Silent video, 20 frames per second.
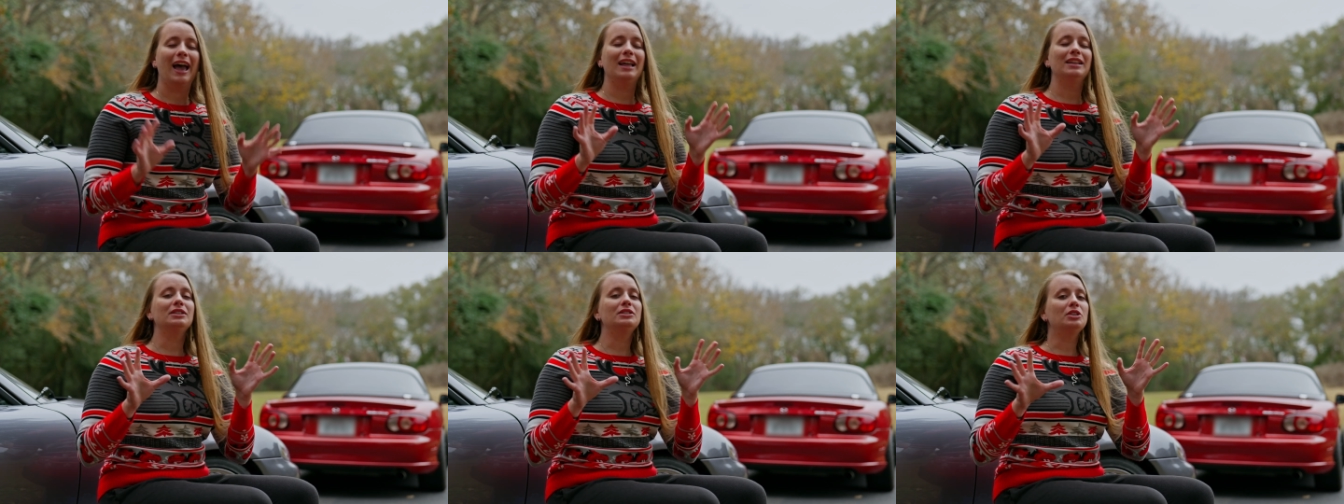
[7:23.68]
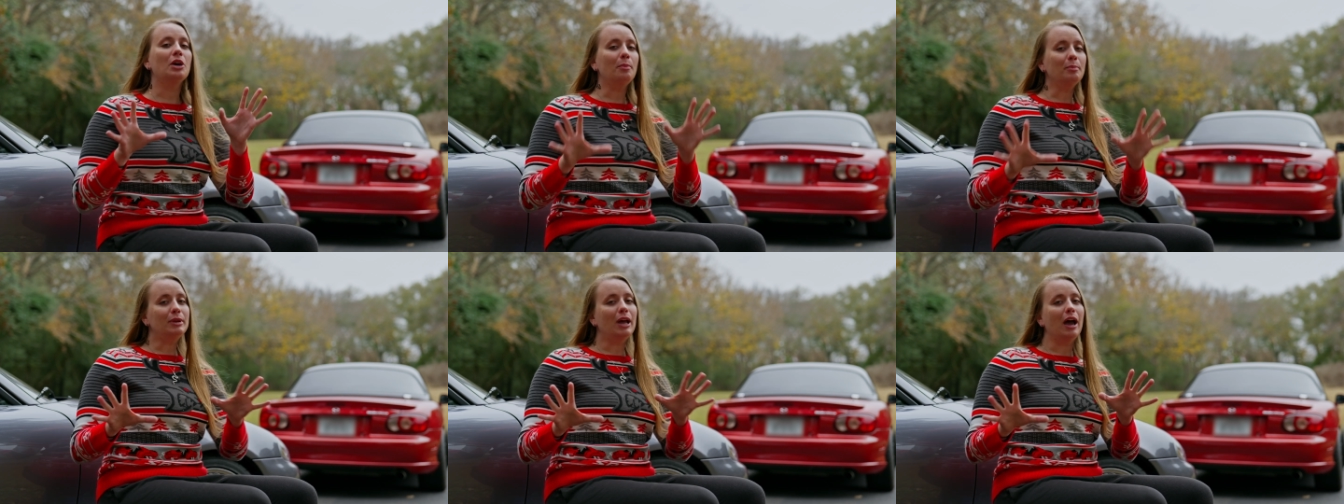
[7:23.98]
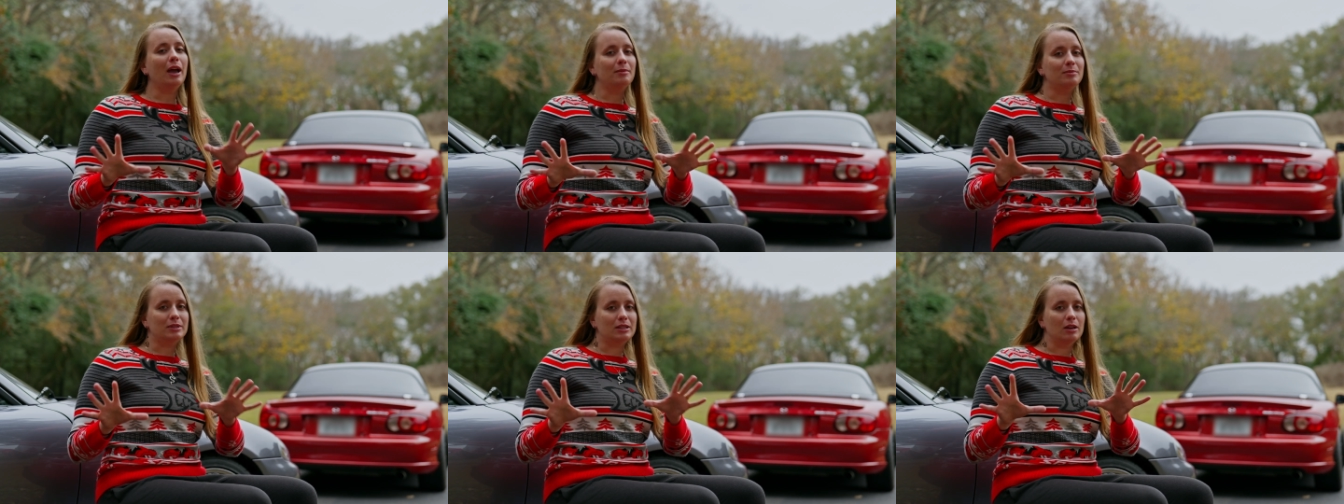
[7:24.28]
And
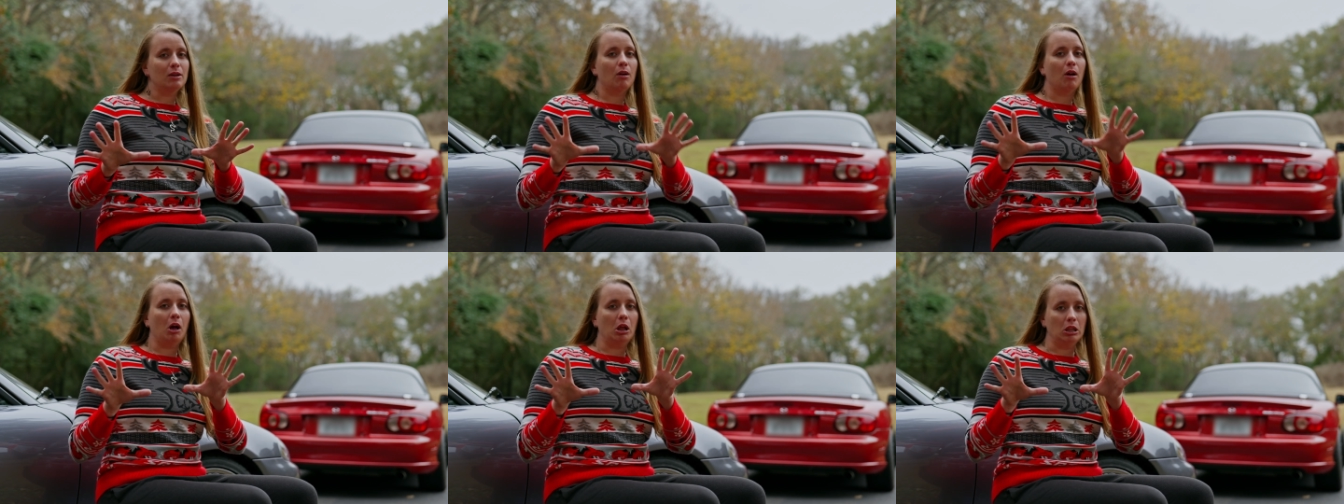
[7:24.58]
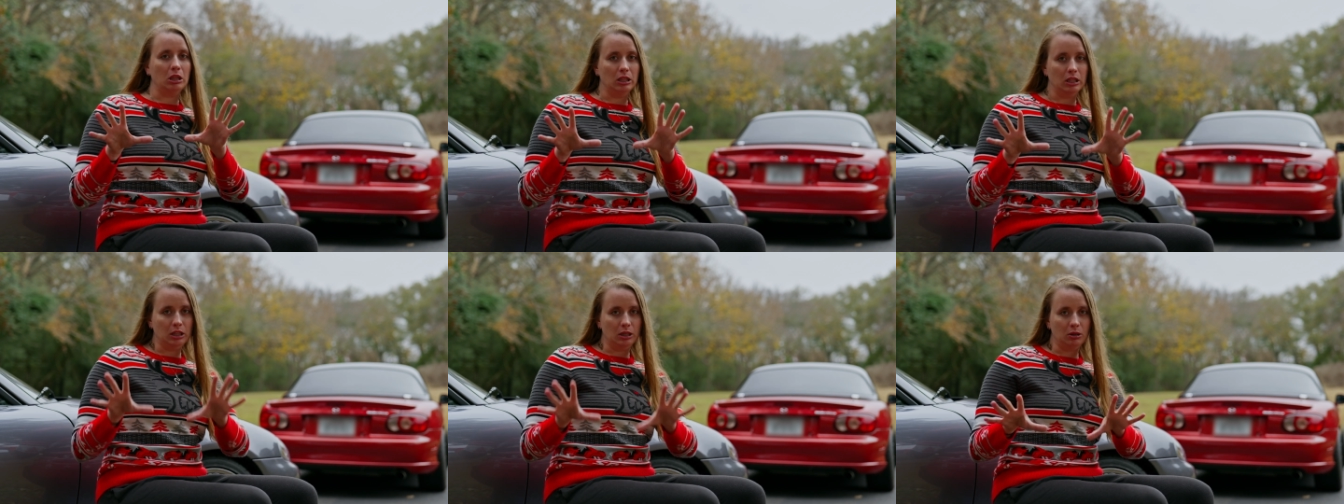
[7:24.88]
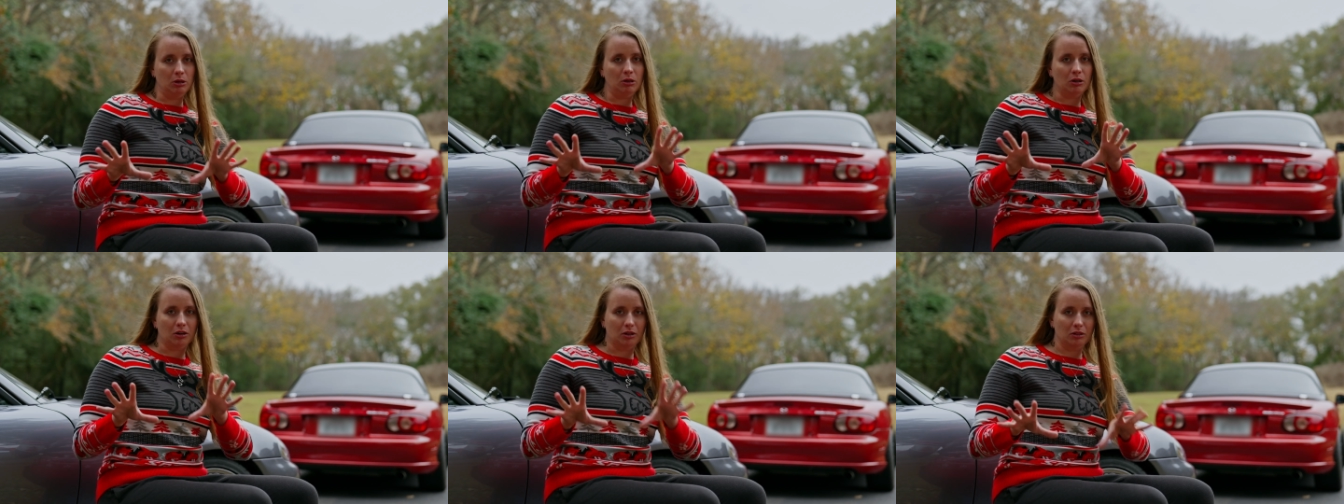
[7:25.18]
sometimes they're a
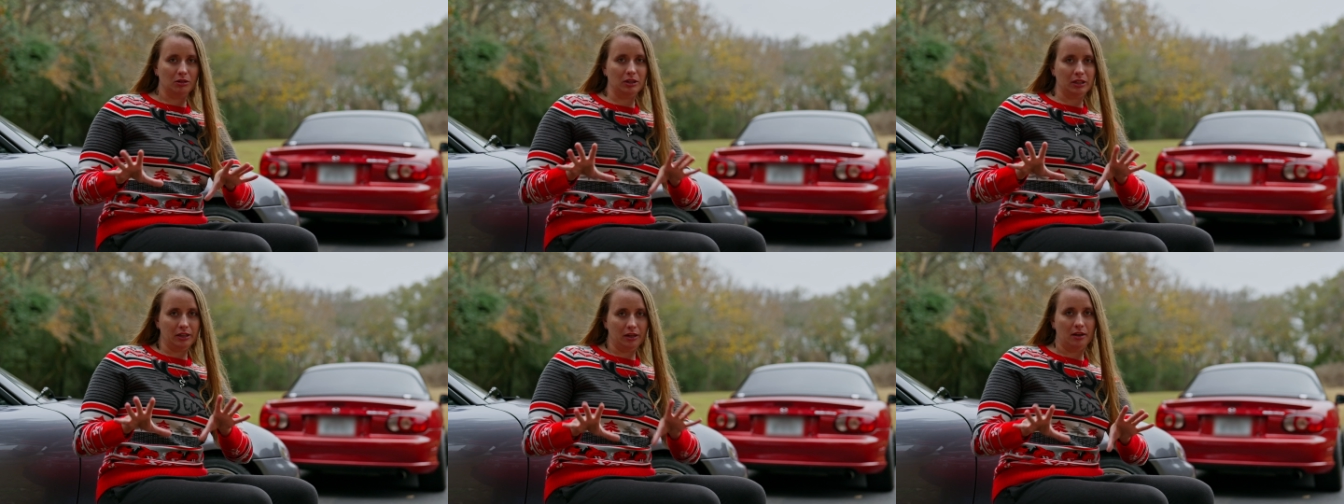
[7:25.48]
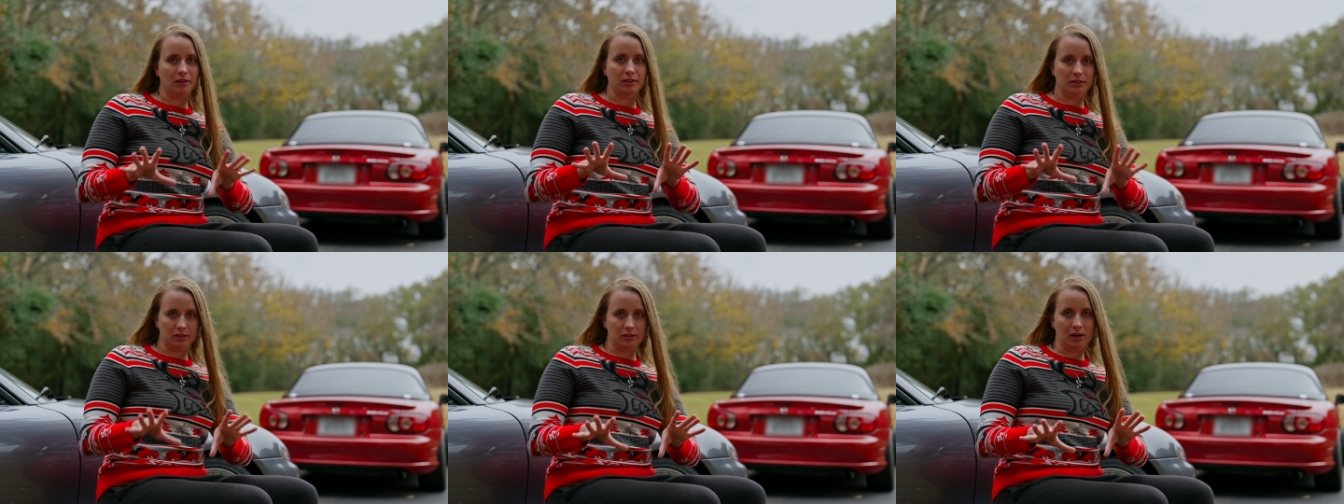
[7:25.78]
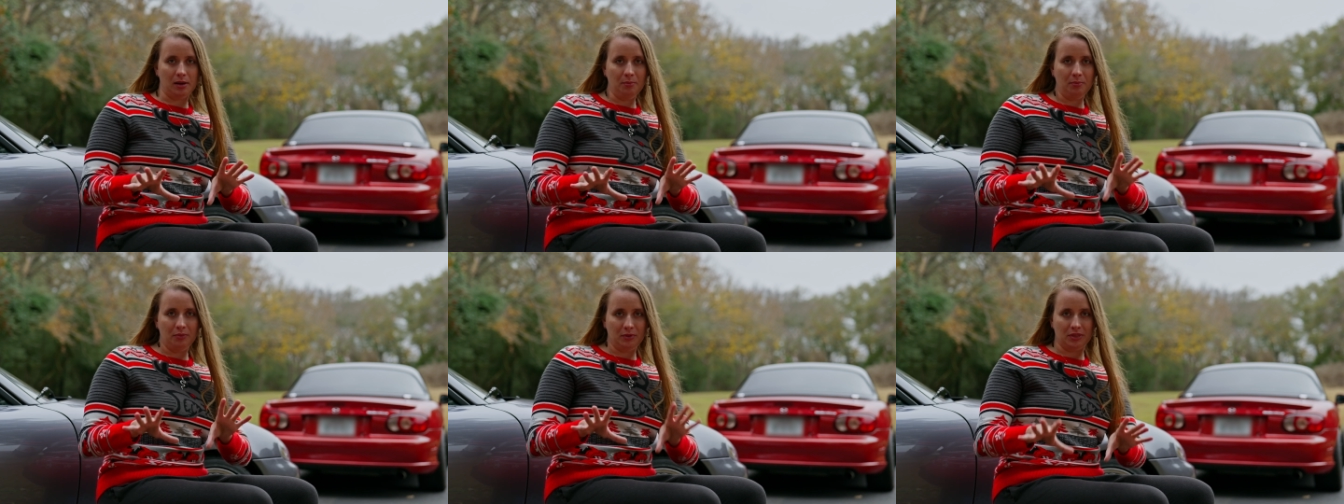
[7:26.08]
little early on the
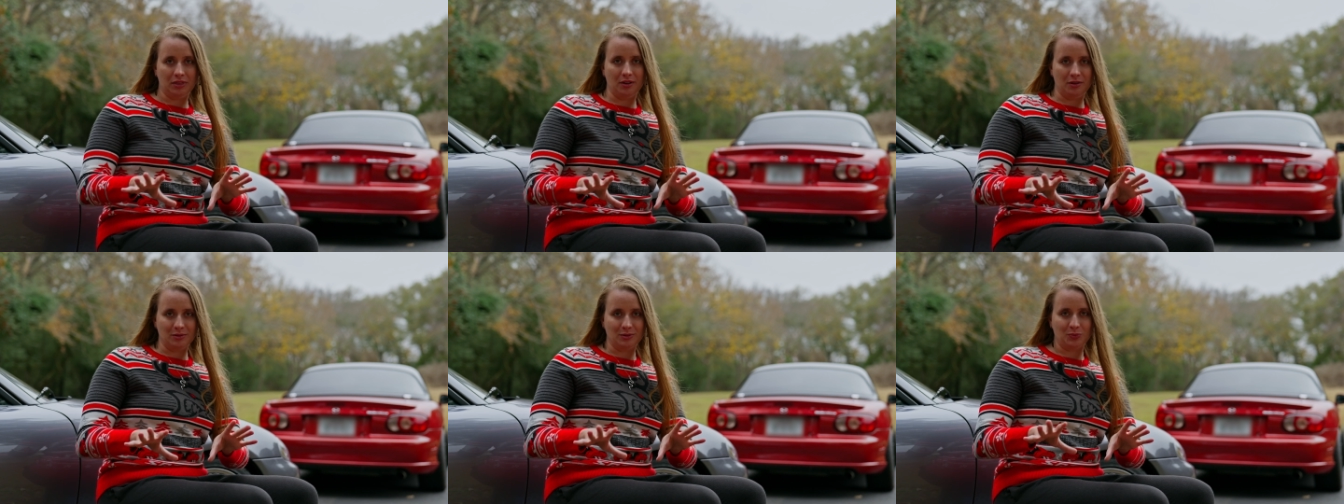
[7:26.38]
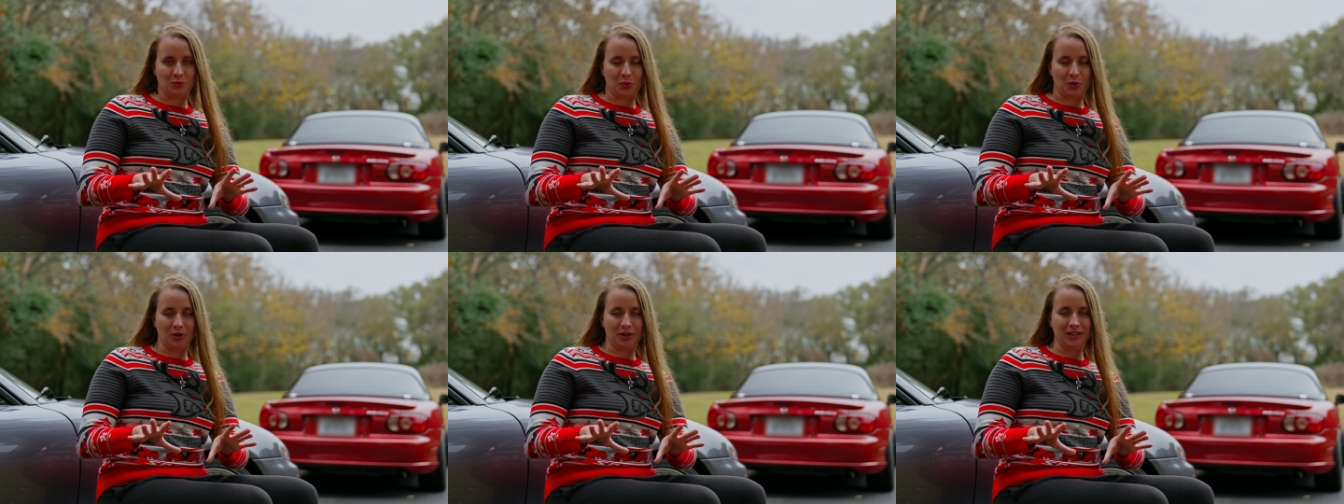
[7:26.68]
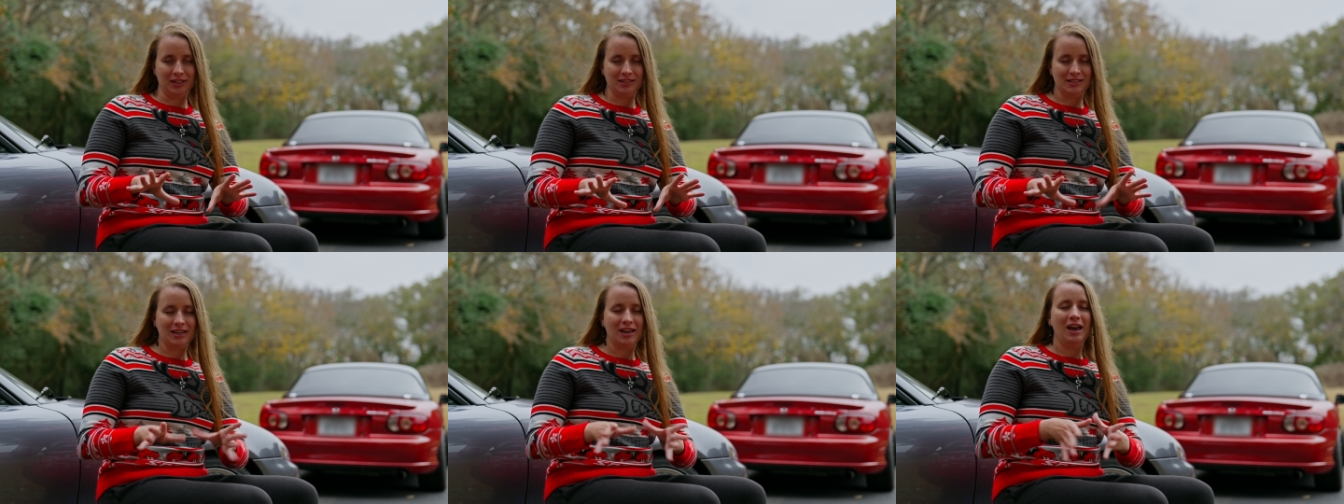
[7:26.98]
jump with those
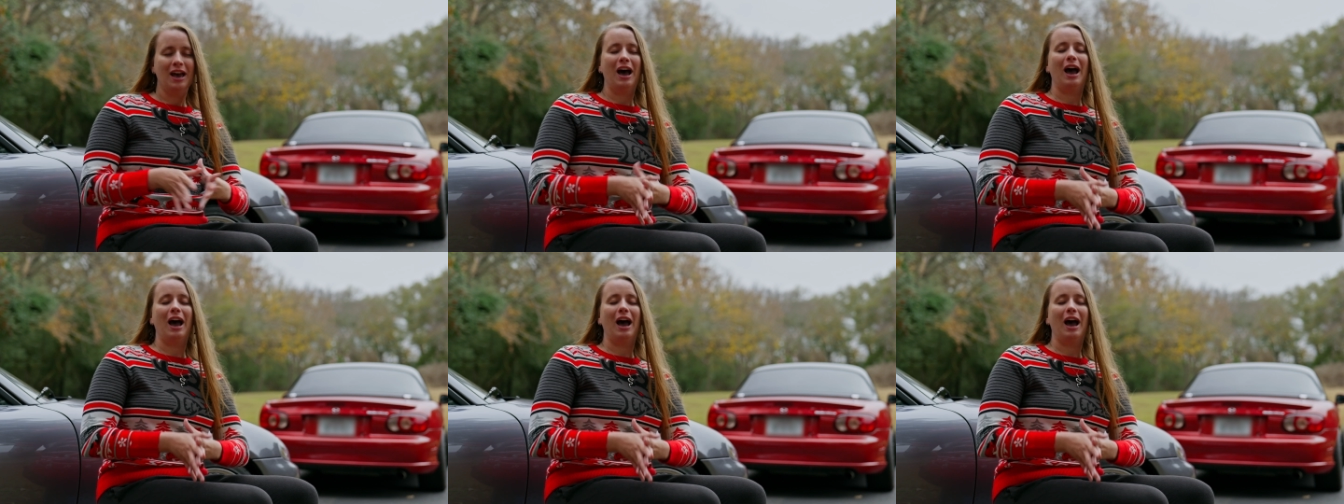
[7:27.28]
warnings.